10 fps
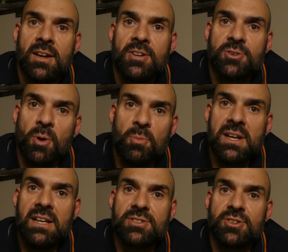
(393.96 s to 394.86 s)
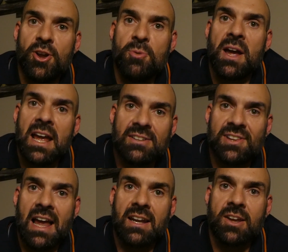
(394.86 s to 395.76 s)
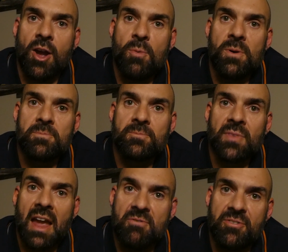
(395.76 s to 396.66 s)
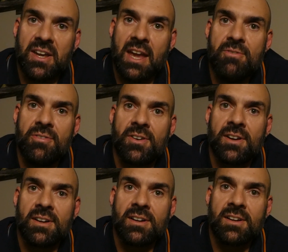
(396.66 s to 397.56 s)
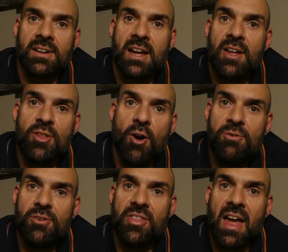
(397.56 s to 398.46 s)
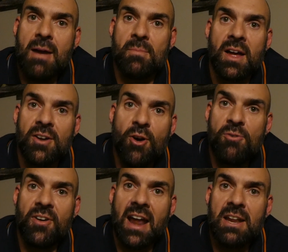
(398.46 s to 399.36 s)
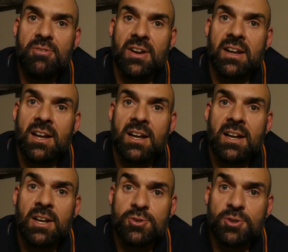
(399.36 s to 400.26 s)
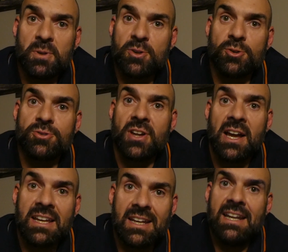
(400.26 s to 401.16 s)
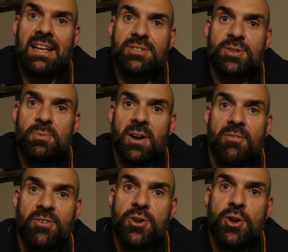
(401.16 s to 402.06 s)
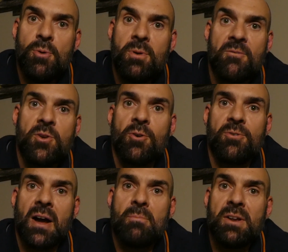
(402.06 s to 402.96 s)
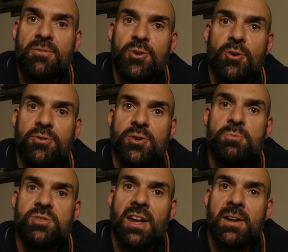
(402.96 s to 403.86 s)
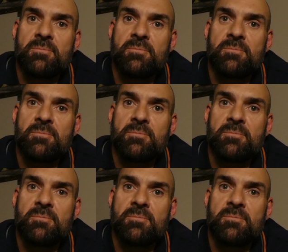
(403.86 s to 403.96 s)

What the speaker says: So what we need to do is let it go and forgive. Not for them, not for anything. Just because you need to, for you, for your family, for your future.